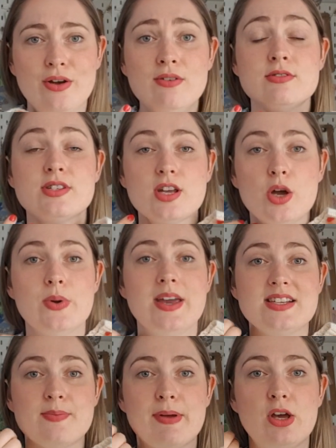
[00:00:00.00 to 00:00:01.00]
so
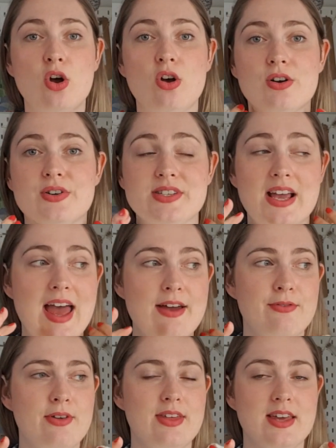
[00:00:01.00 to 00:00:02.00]
easy, because
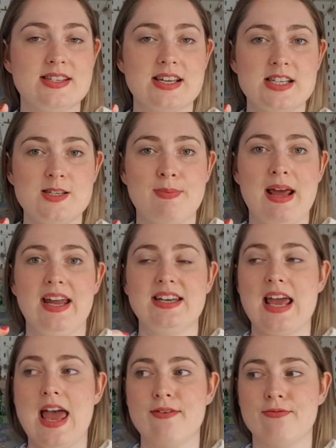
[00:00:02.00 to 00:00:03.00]
everything is
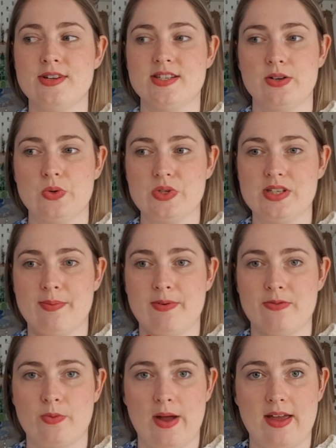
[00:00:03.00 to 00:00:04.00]
explained every single step
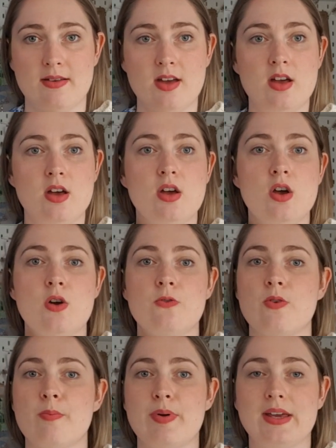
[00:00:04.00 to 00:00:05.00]
of the way.
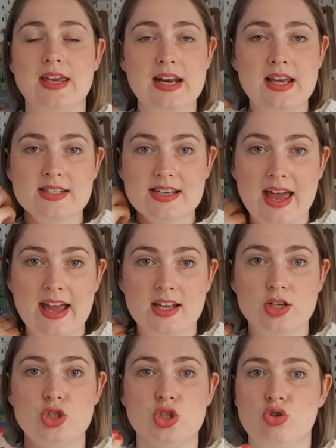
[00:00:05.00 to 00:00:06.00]
From beginning to
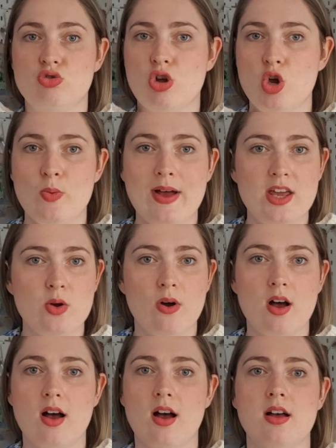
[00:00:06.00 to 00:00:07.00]
end, you know where you
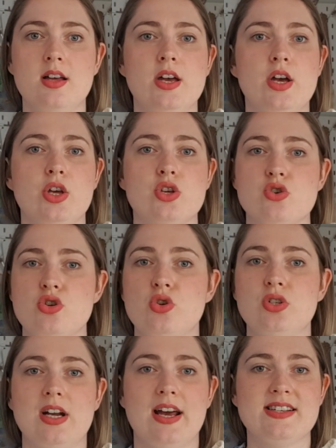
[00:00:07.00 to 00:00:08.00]
are, you're
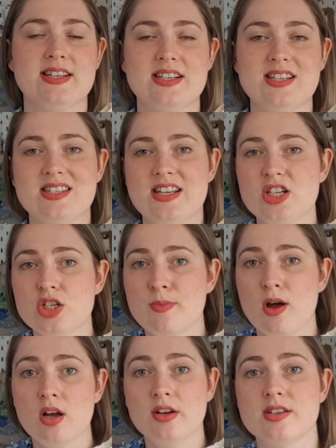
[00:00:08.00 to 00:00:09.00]
utilising stitch
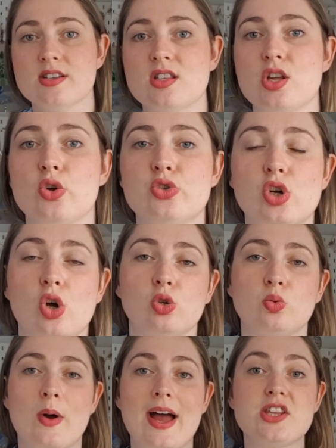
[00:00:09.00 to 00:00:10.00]
markers that you're
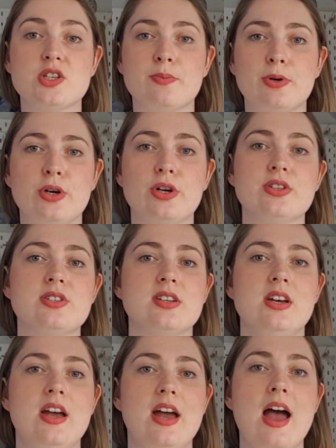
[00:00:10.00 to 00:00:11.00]
told where to put,
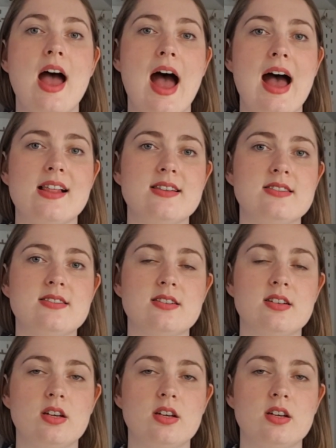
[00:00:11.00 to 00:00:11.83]
and